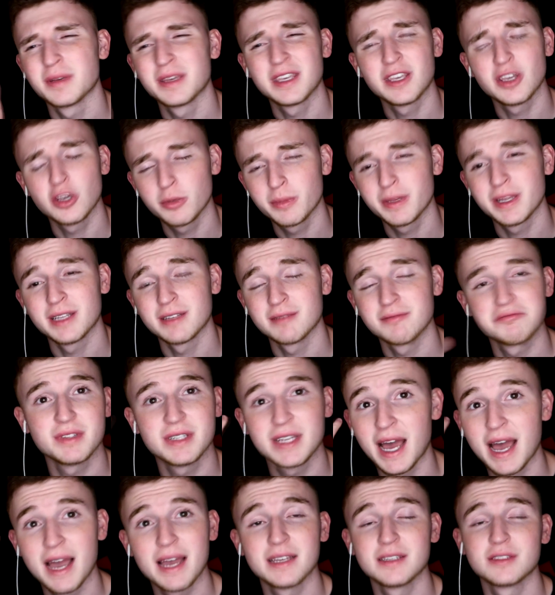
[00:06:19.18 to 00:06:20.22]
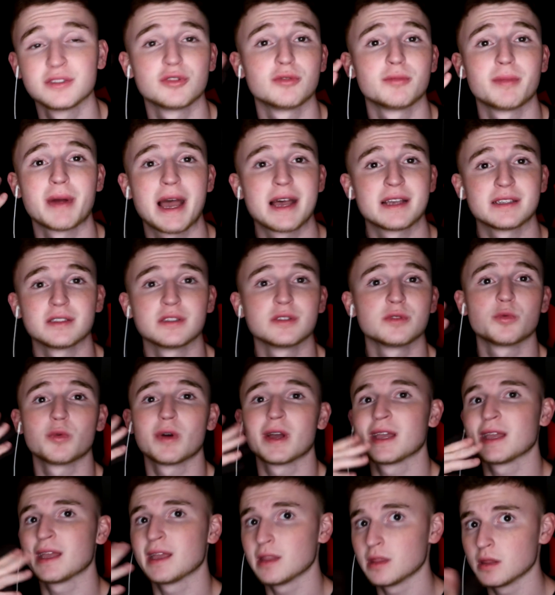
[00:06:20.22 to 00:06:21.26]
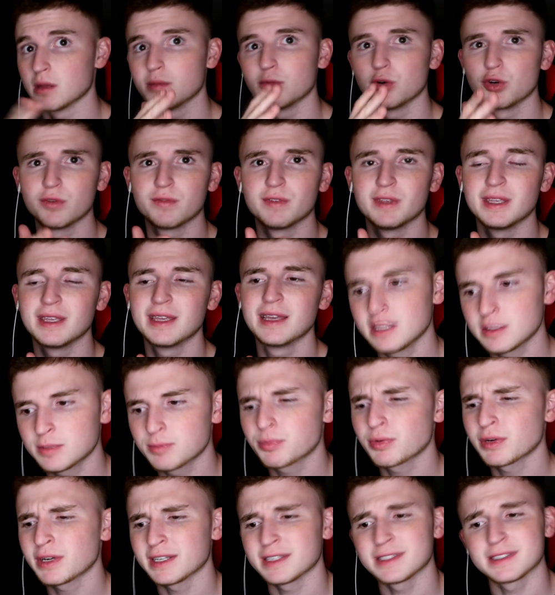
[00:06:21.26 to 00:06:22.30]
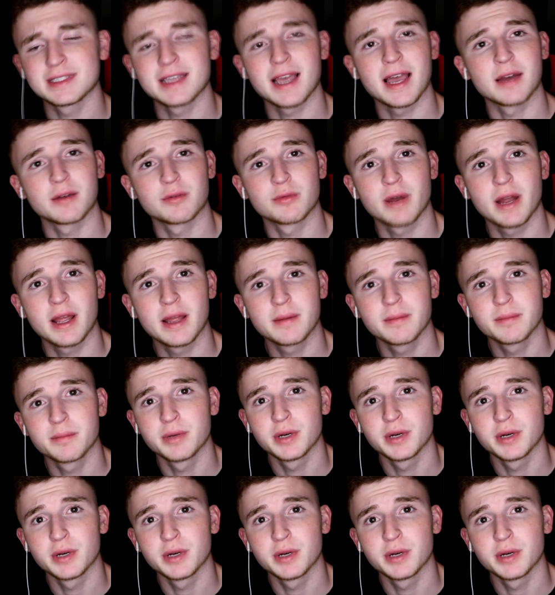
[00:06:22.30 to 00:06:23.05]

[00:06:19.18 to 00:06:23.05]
a human dies or passes away in the movie. It's pretty sad, right?